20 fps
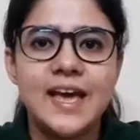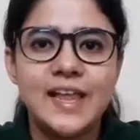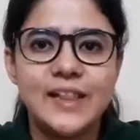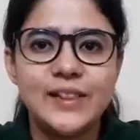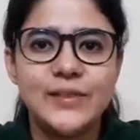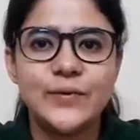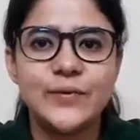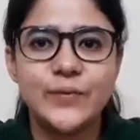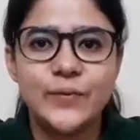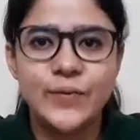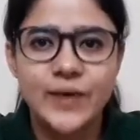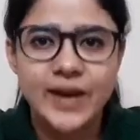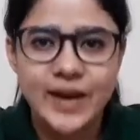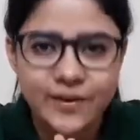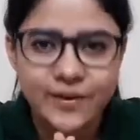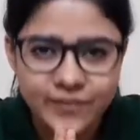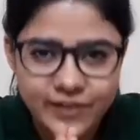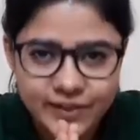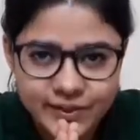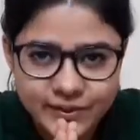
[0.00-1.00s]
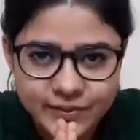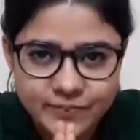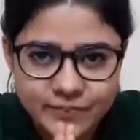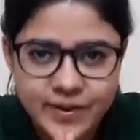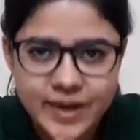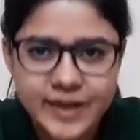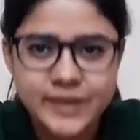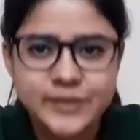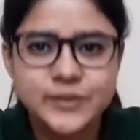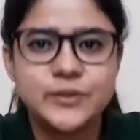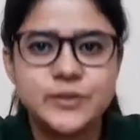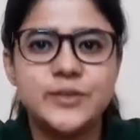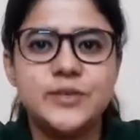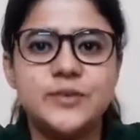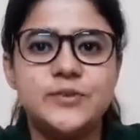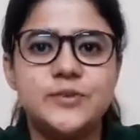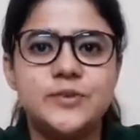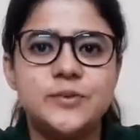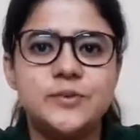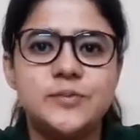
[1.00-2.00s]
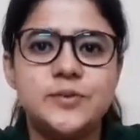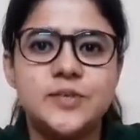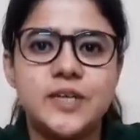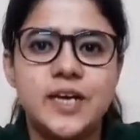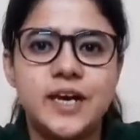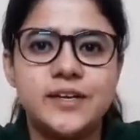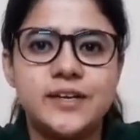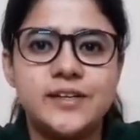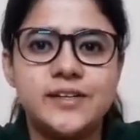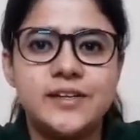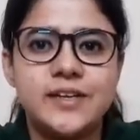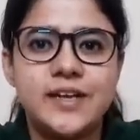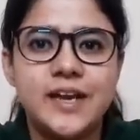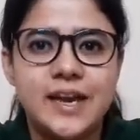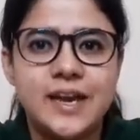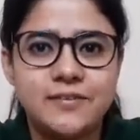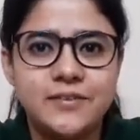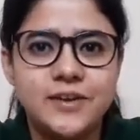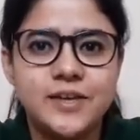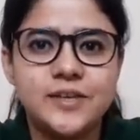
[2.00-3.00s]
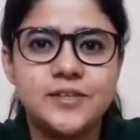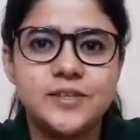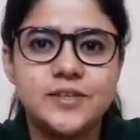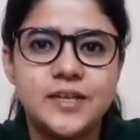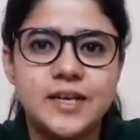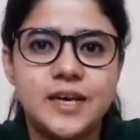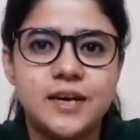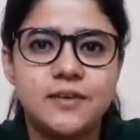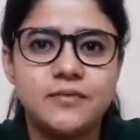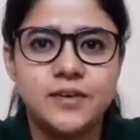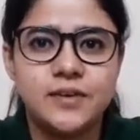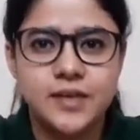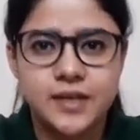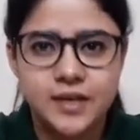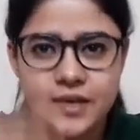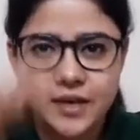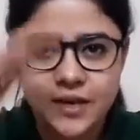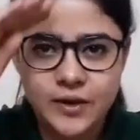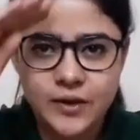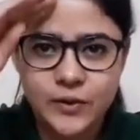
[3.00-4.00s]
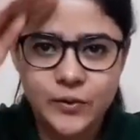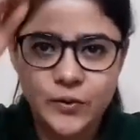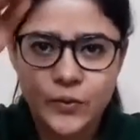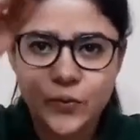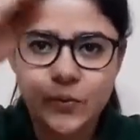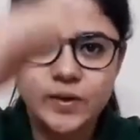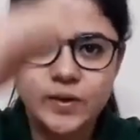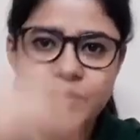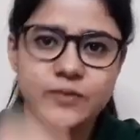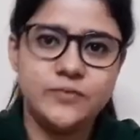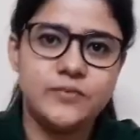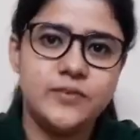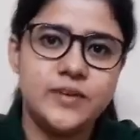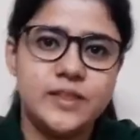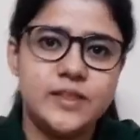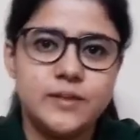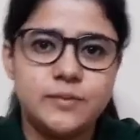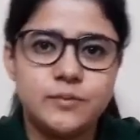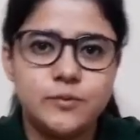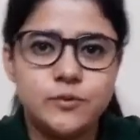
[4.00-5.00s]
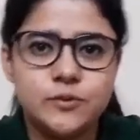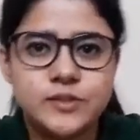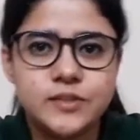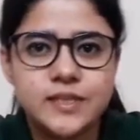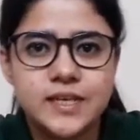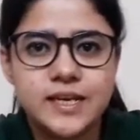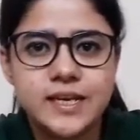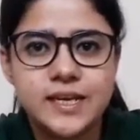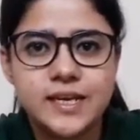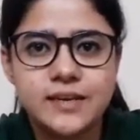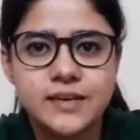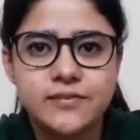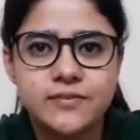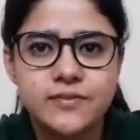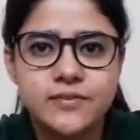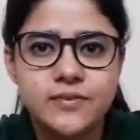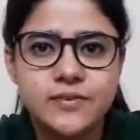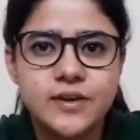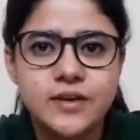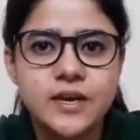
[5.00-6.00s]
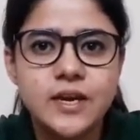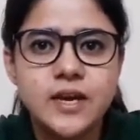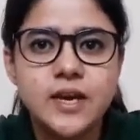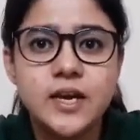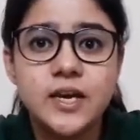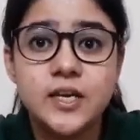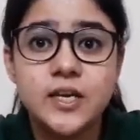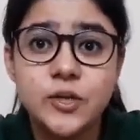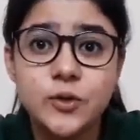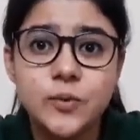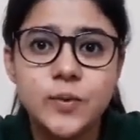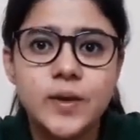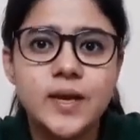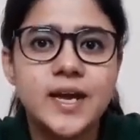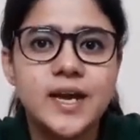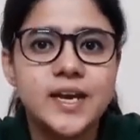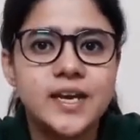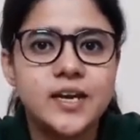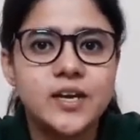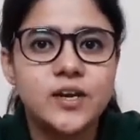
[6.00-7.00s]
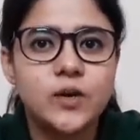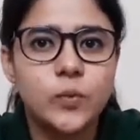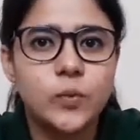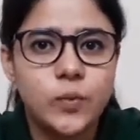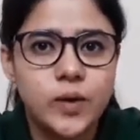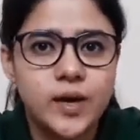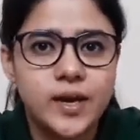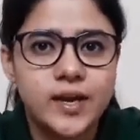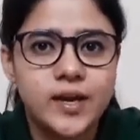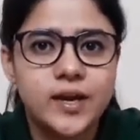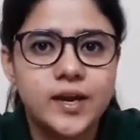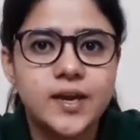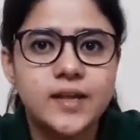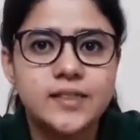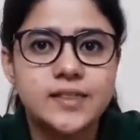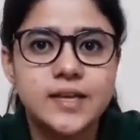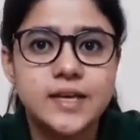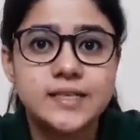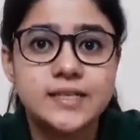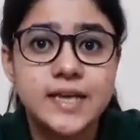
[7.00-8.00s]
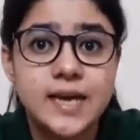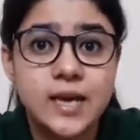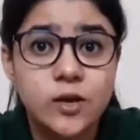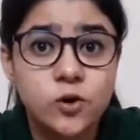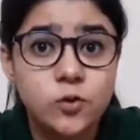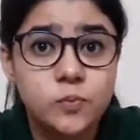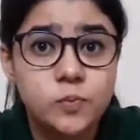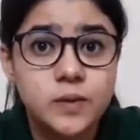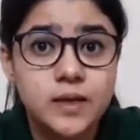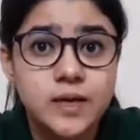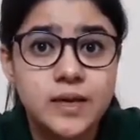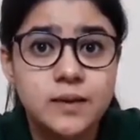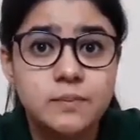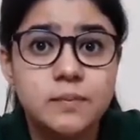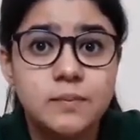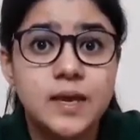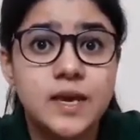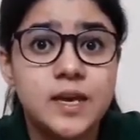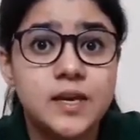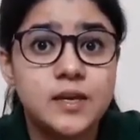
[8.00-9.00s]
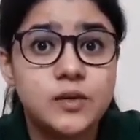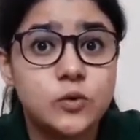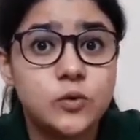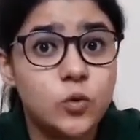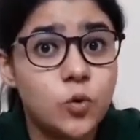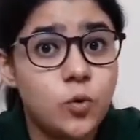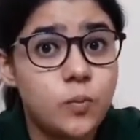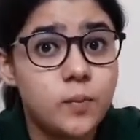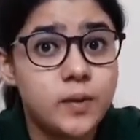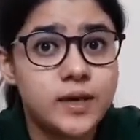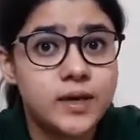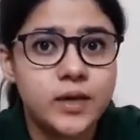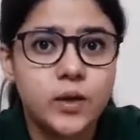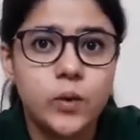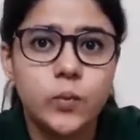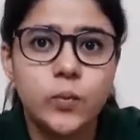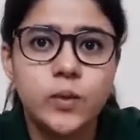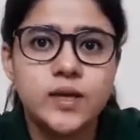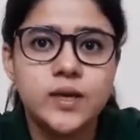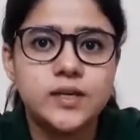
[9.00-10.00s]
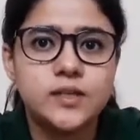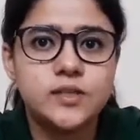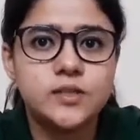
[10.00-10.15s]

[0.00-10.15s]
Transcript: Hello and welcome back to our YouTube channel Aviation Avi Go Where You Feel the Most Alive. You and I are aware that aeroplane make no money when